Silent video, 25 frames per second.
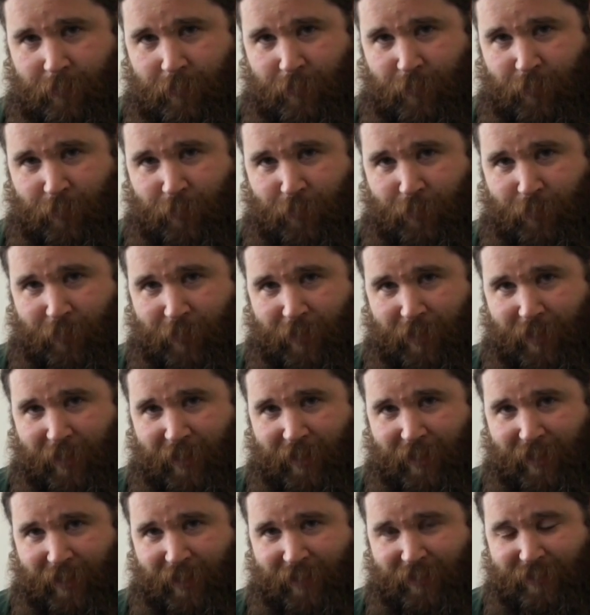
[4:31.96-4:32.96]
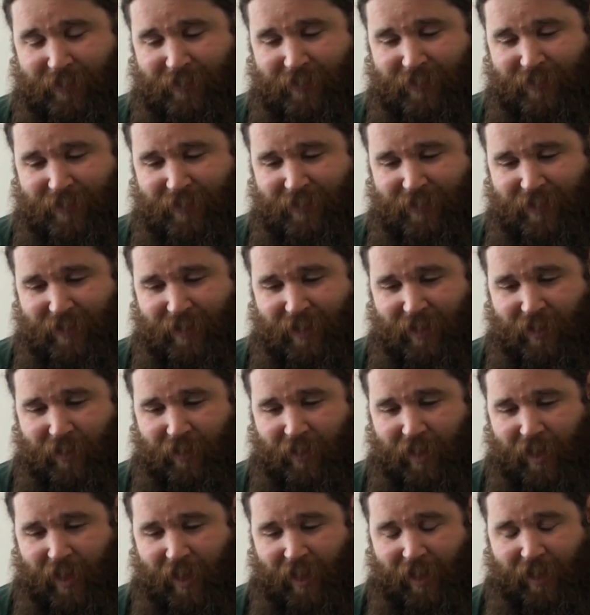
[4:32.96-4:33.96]
Alright.
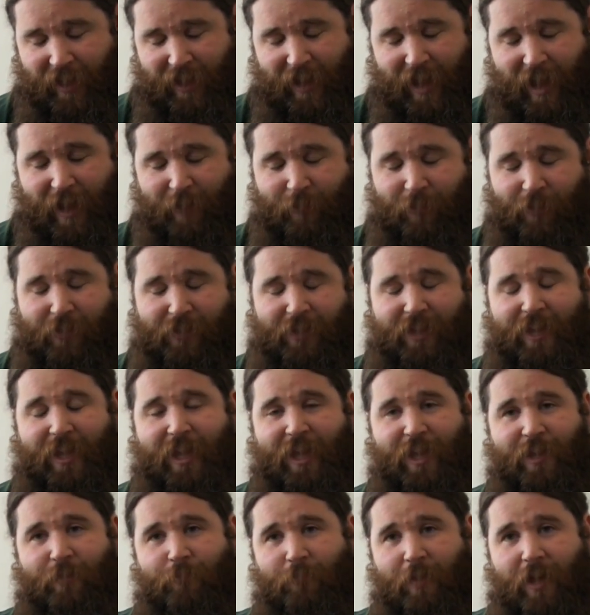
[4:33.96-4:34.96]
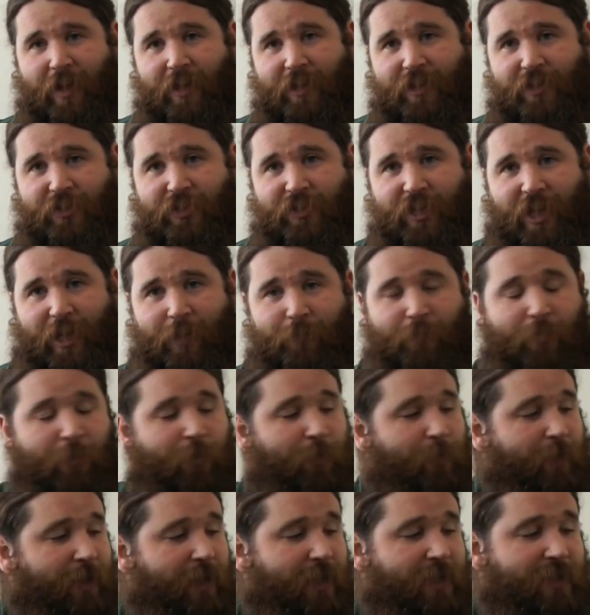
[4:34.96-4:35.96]
Okay, now on the E minor shape, all
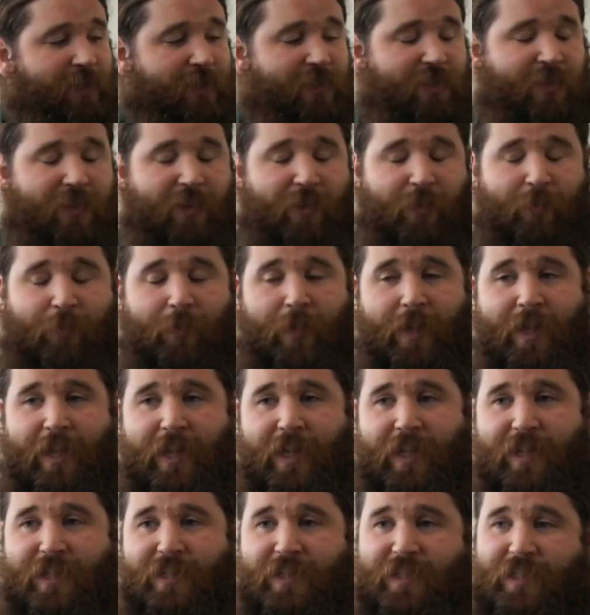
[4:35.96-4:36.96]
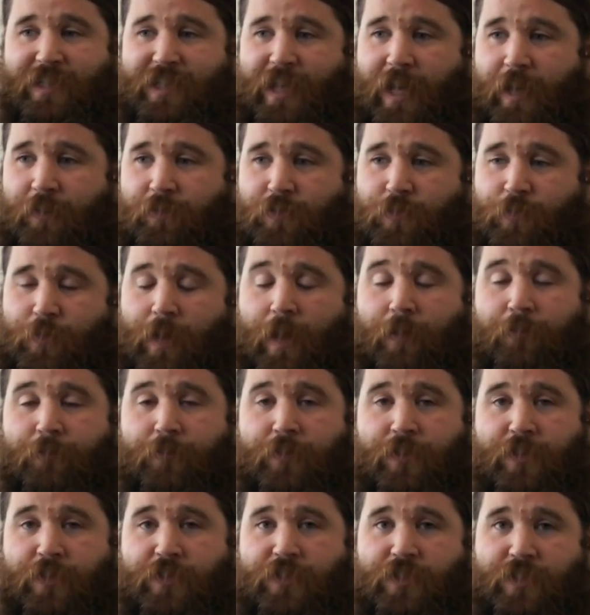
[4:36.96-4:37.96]
we need to do is, instead of doing that
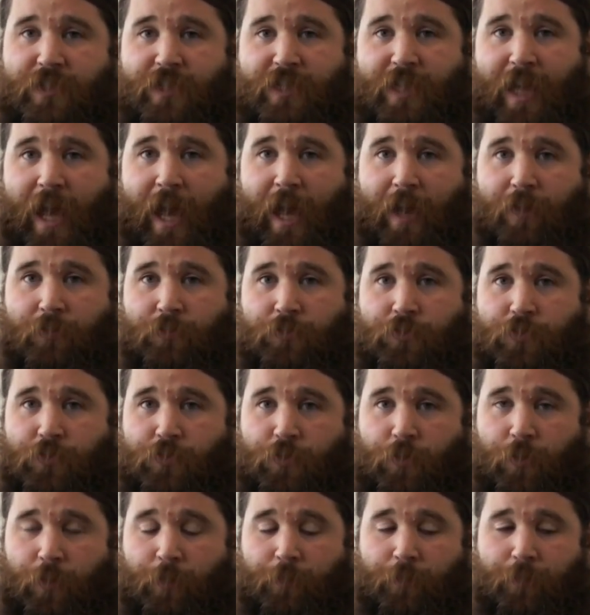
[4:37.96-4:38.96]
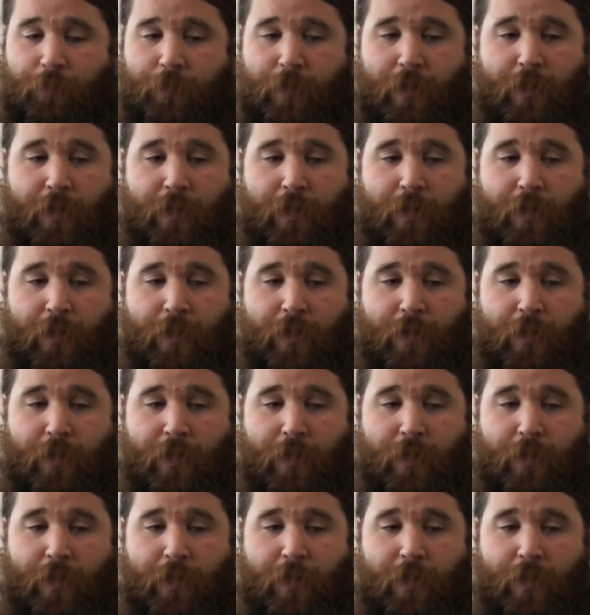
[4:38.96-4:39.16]
first down strum,